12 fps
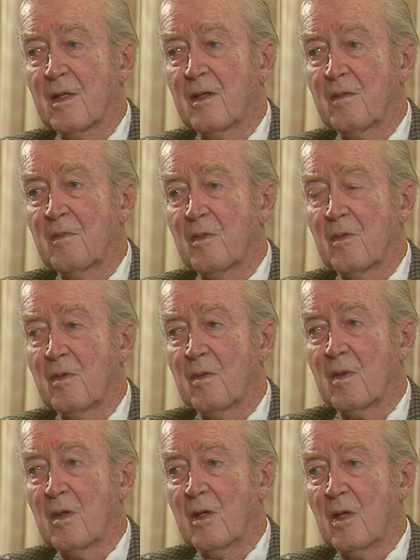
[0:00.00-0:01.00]
It,
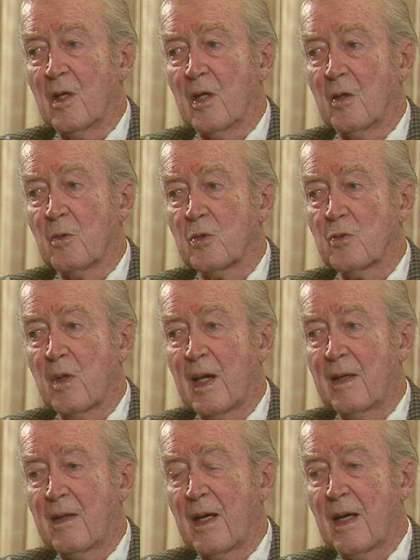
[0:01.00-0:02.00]
it, was
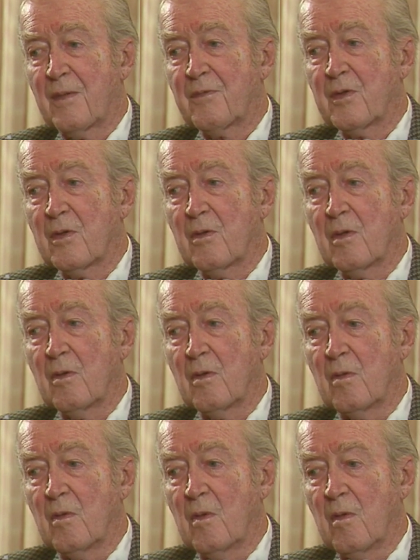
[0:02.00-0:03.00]
right after
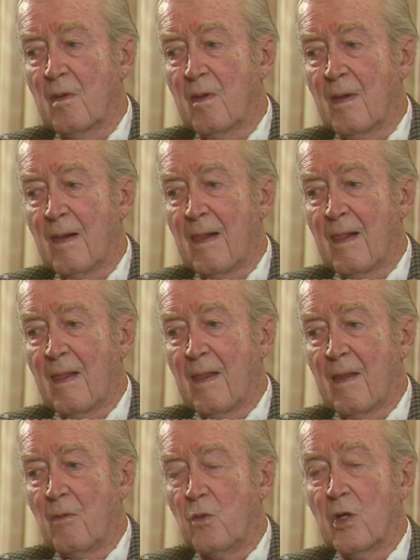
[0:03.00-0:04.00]

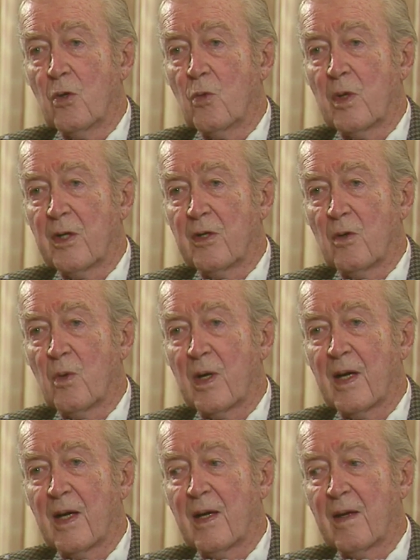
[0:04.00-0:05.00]
Rear Window when
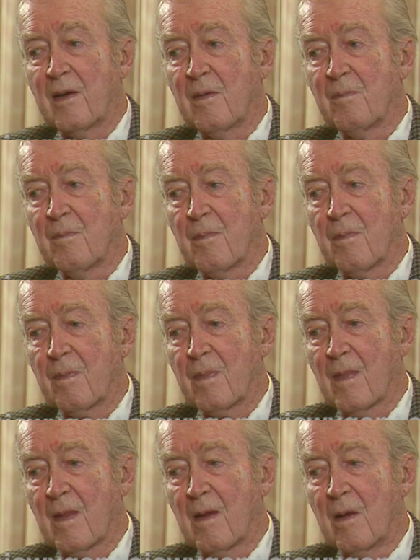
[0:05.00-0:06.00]

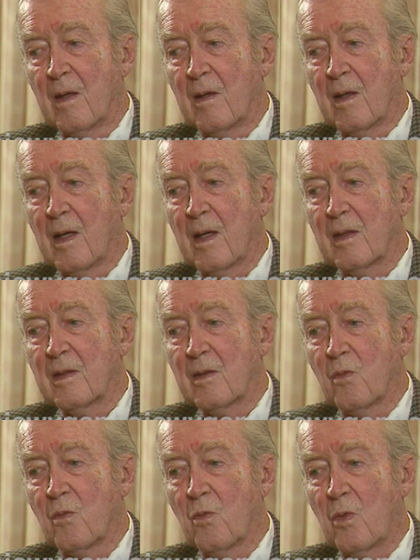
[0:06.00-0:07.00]
I uh, had the
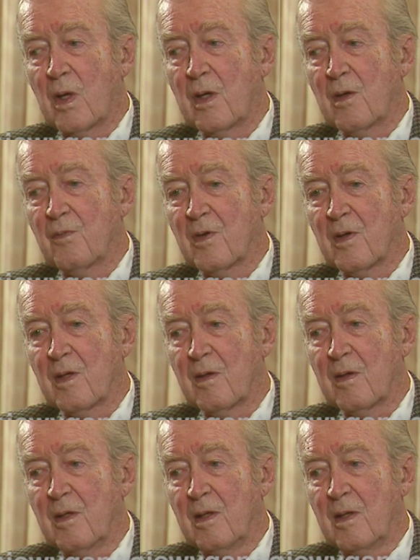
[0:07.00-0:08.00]
wonderful,
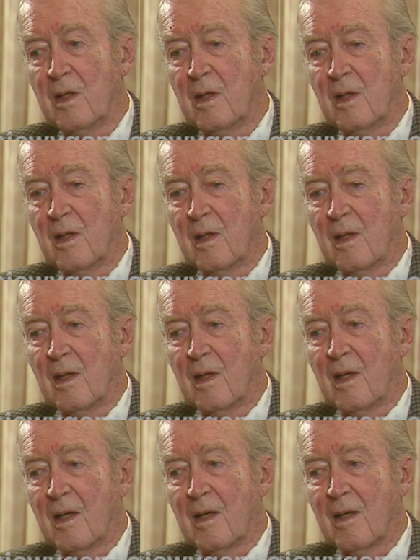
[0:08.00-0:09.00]

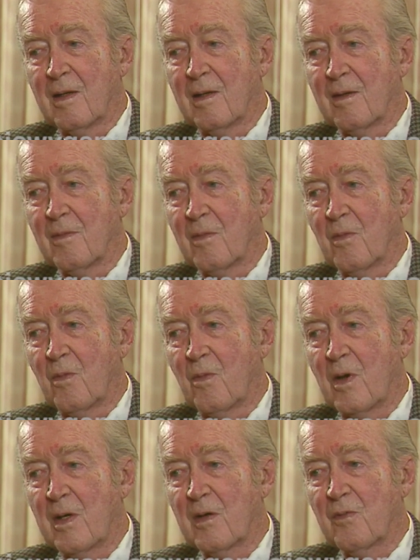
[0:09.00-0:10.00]
uh,
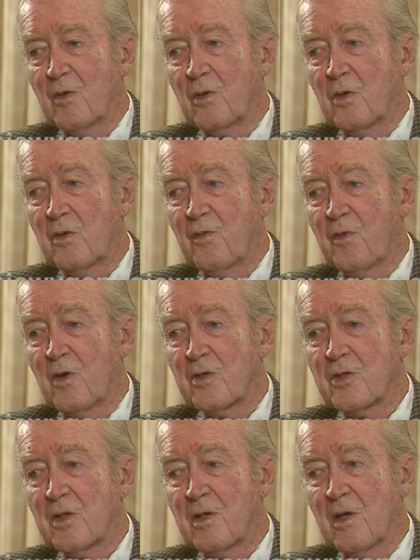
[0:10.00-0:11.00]
wonderful good
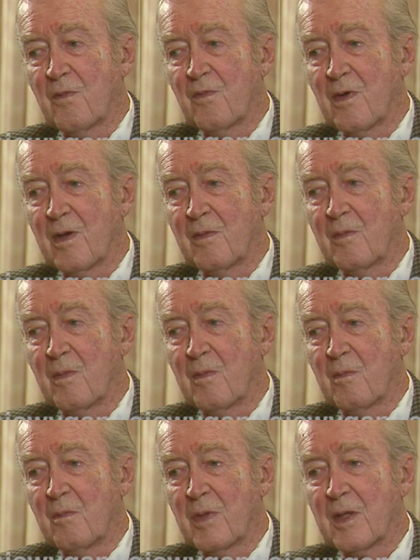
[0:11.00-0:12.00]
fortune of uh,
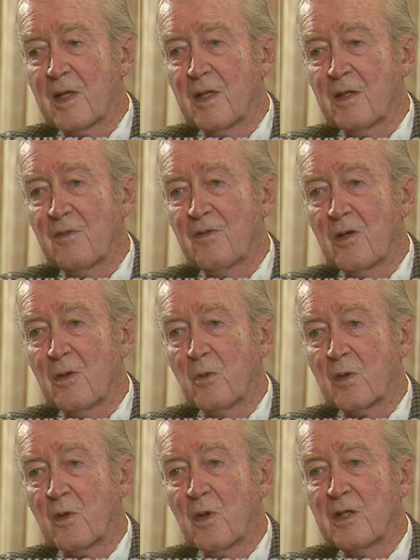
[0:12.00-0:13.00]
being in the film
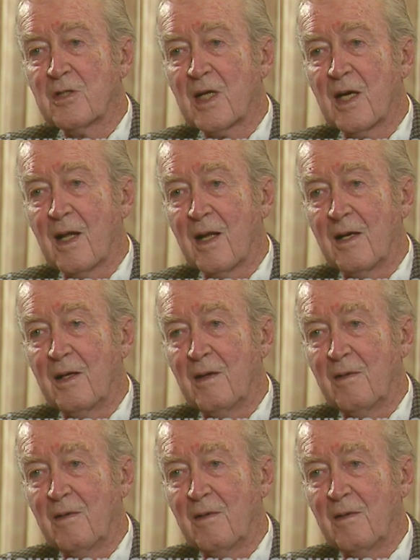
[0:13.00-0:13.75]
with Grace Kelly.